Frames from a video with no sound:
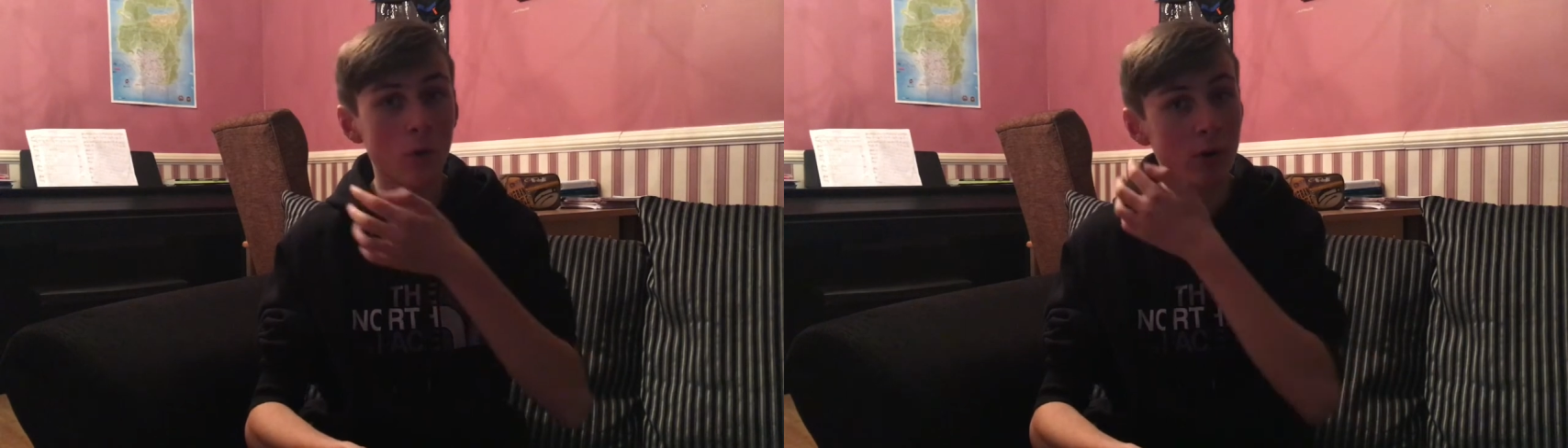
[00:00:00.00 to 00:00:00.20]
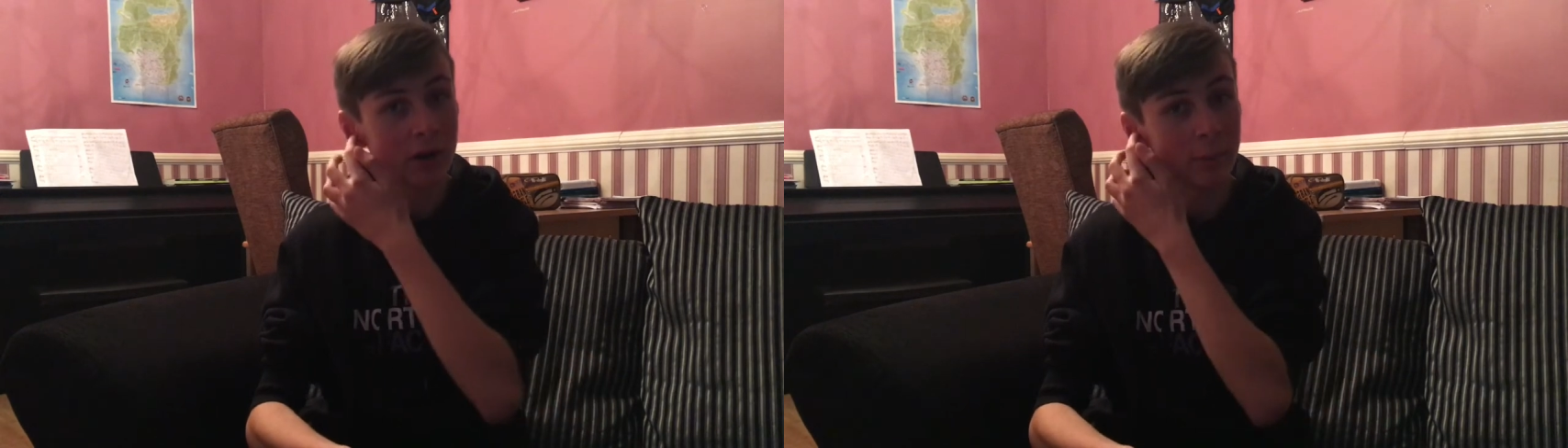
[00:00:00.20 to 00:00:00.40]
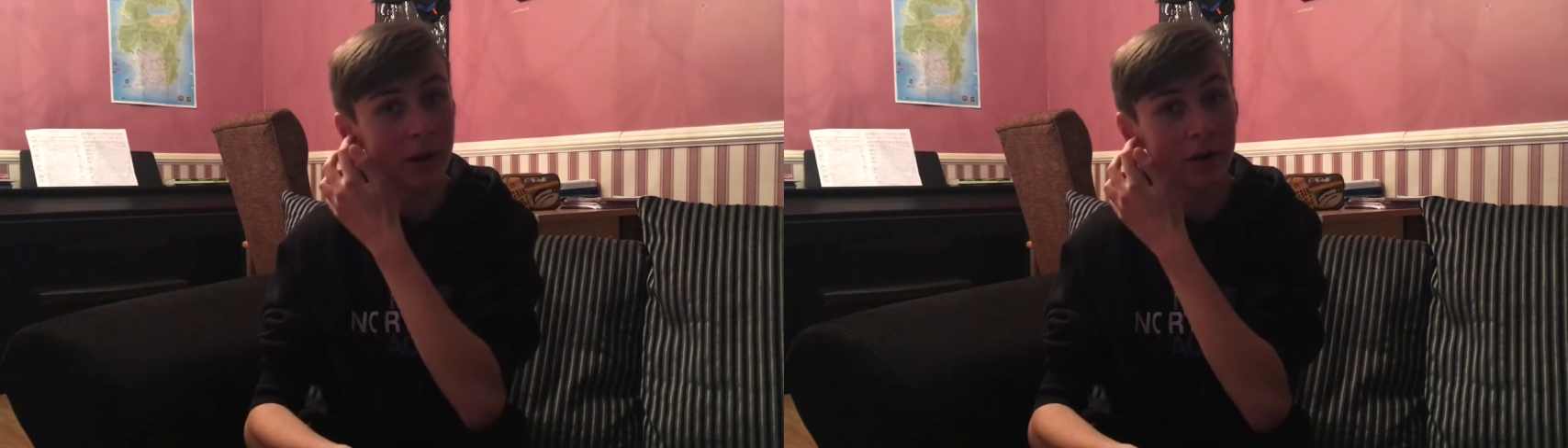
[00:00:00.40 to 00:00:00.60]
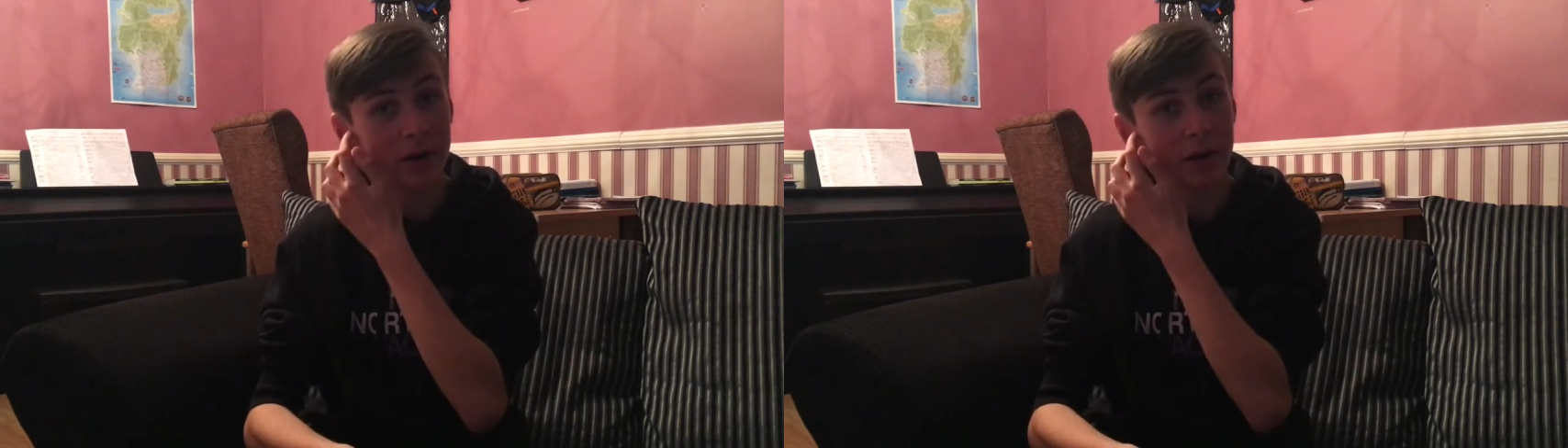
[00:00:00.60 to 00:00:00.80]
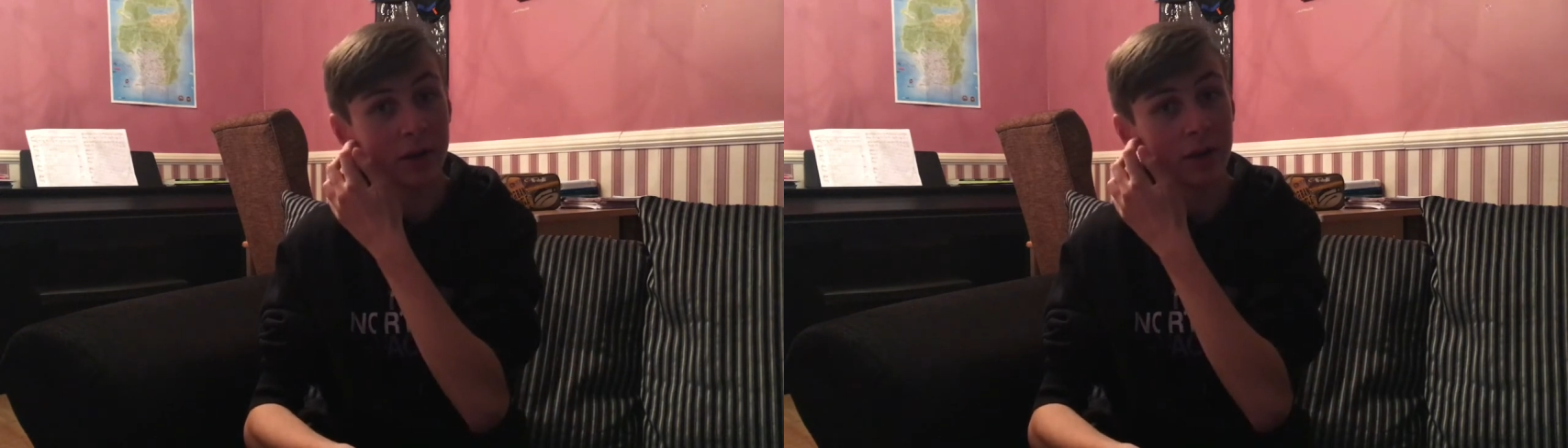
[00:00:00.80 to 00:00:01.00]
touring in
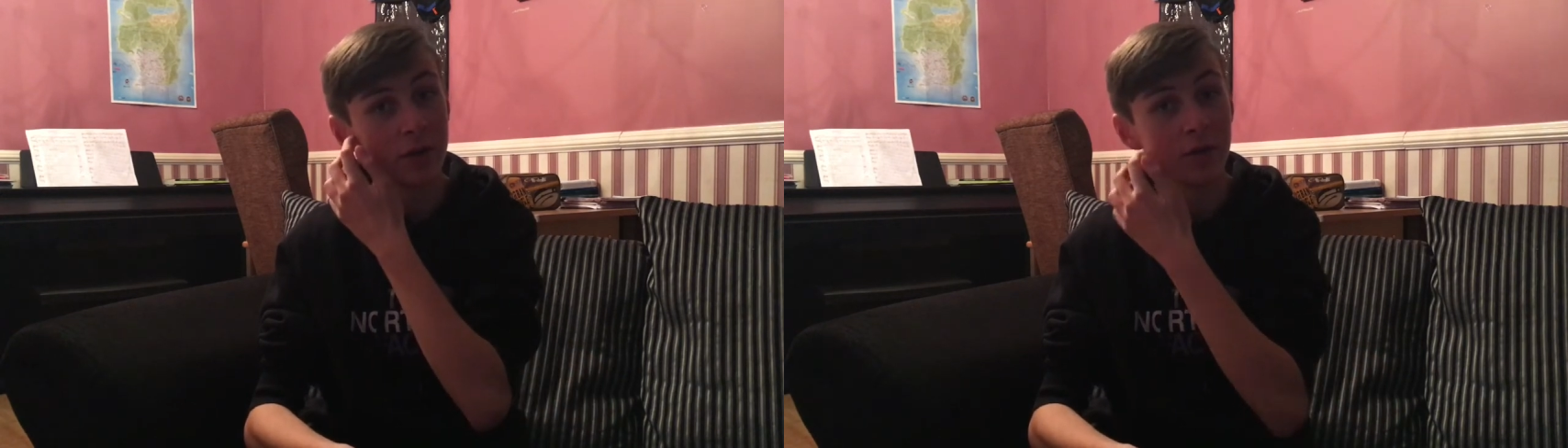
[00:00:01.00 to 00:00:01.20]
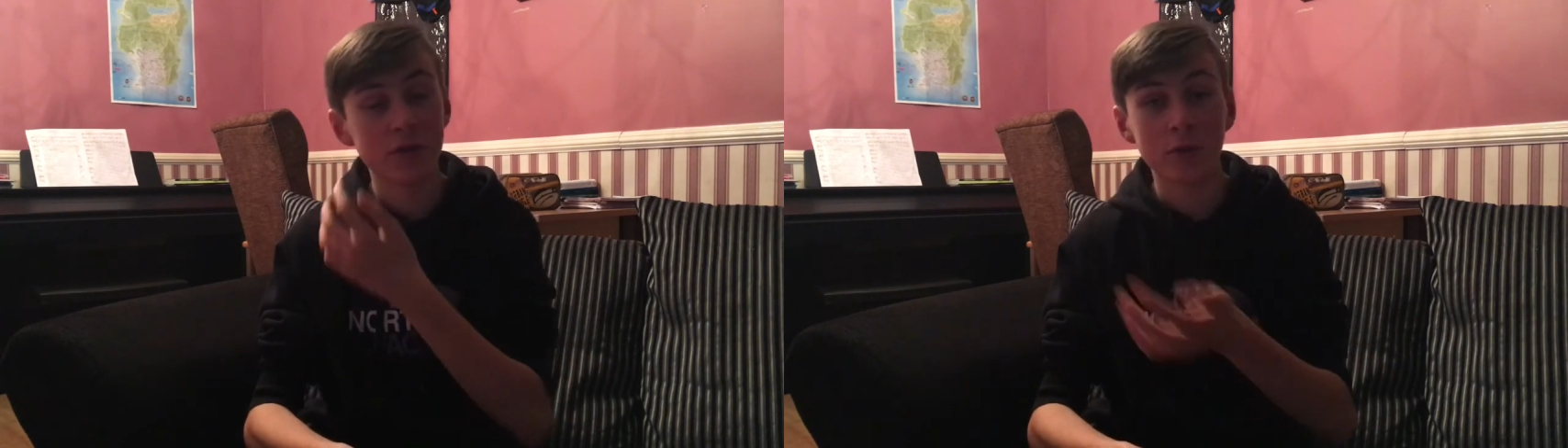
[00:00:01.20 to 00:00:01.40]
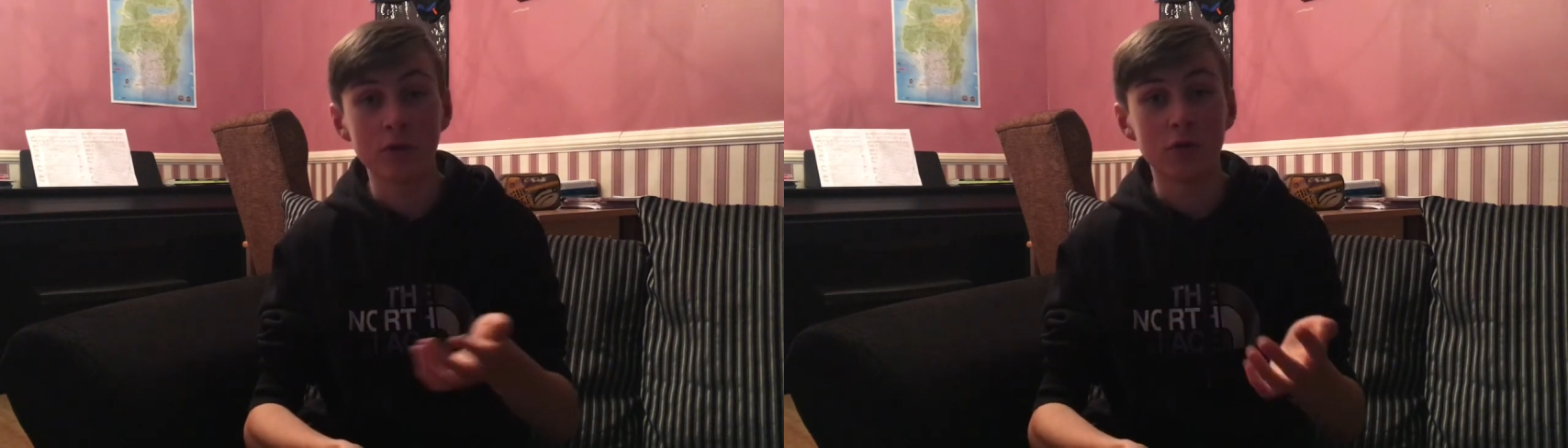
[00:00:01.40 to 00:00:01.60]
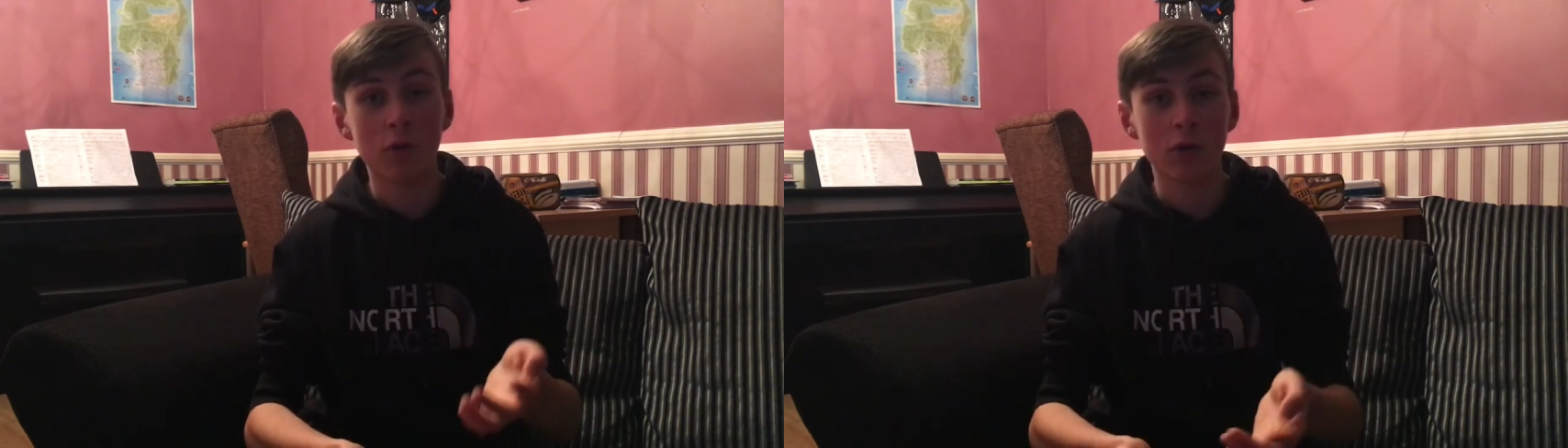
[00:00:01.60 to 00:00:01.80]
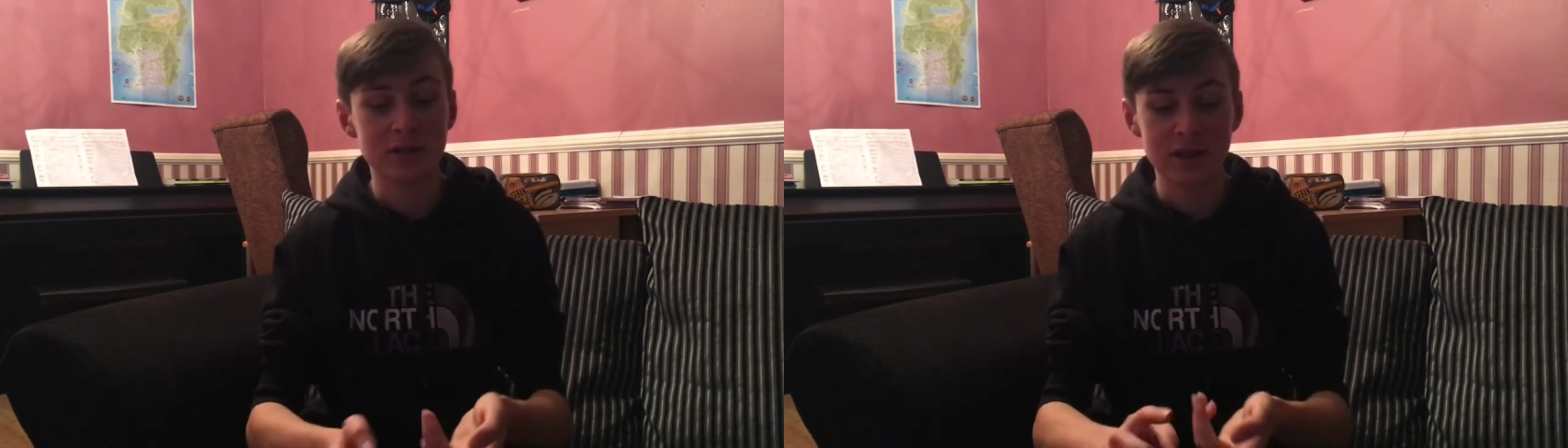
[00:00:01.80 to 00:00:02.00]
America, doing tours.